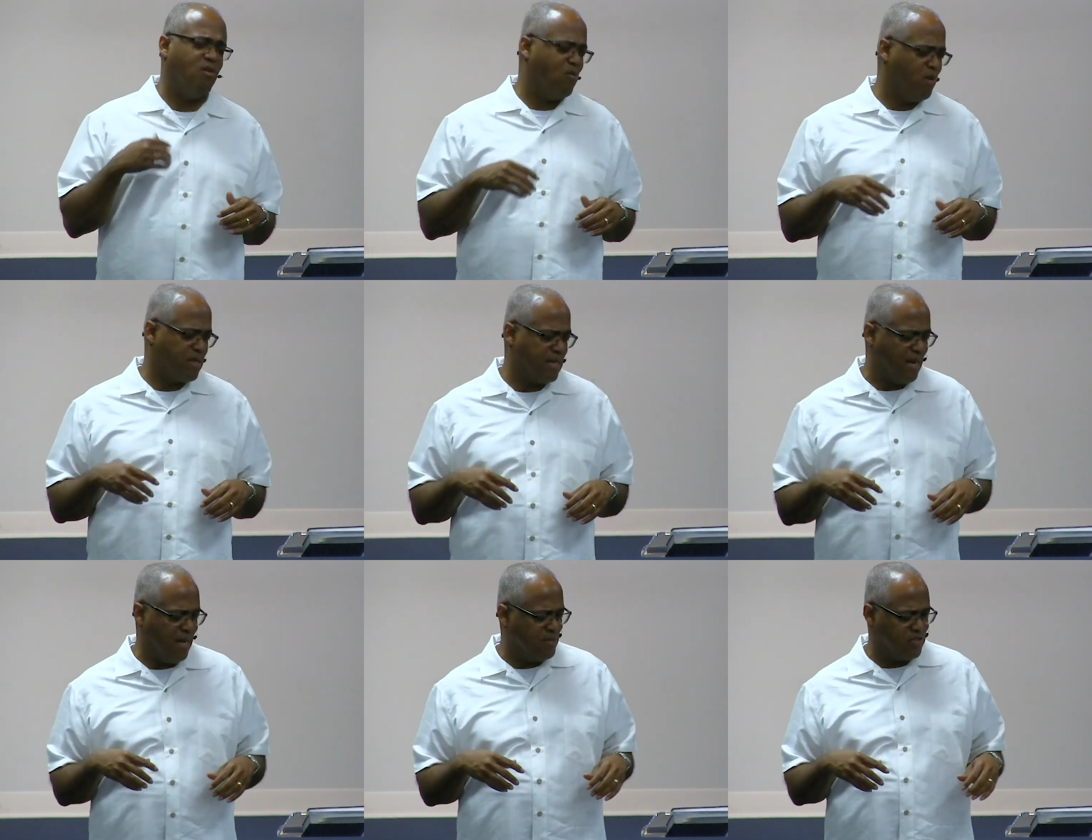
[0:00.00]
you are one of
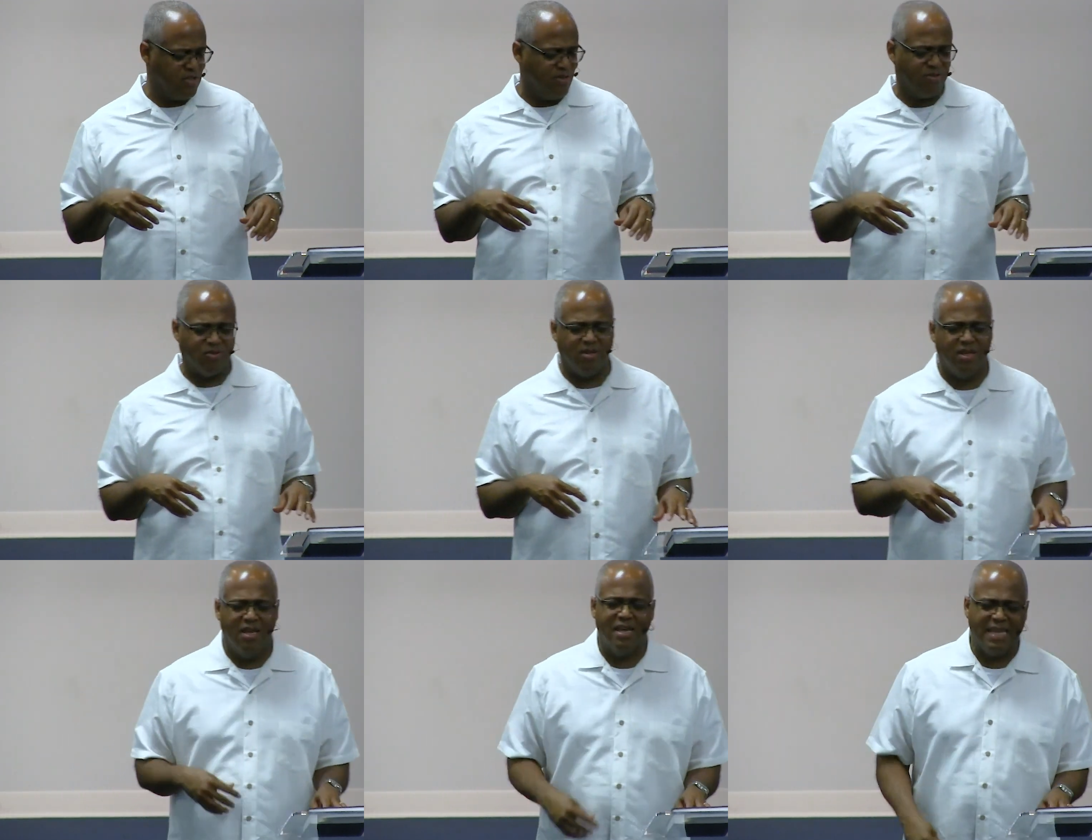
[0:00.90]
God's children.
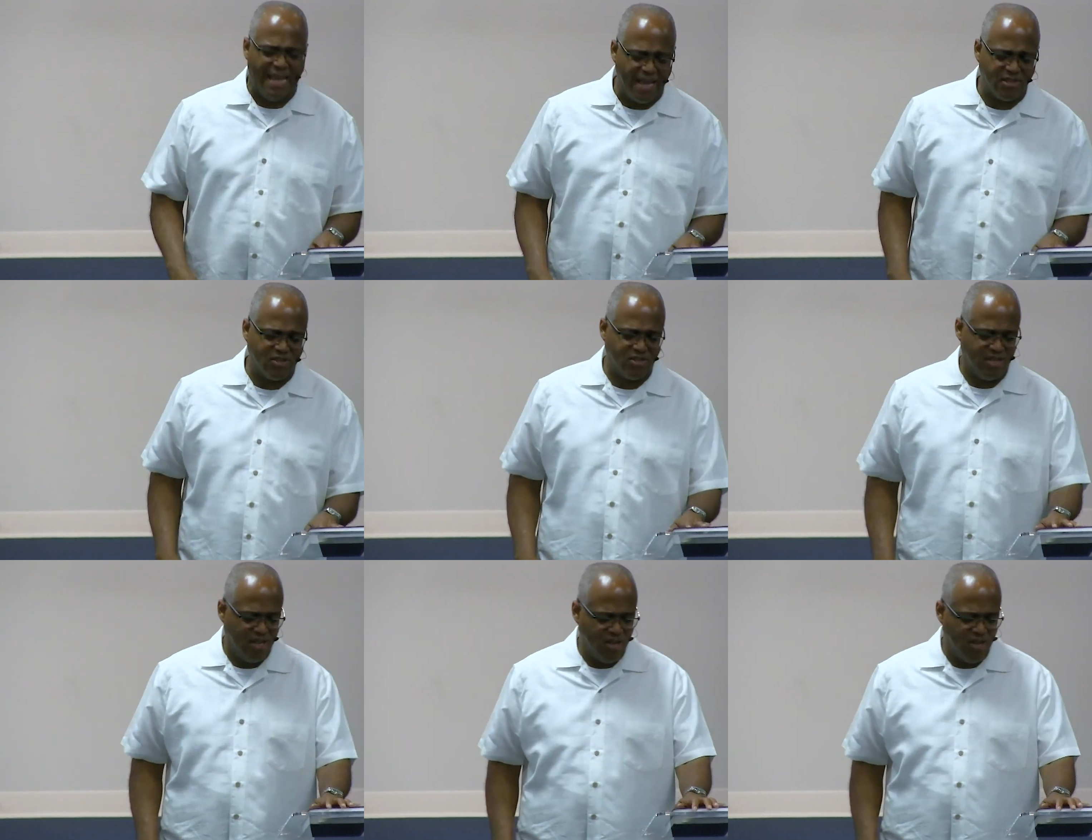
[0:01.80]
Yes,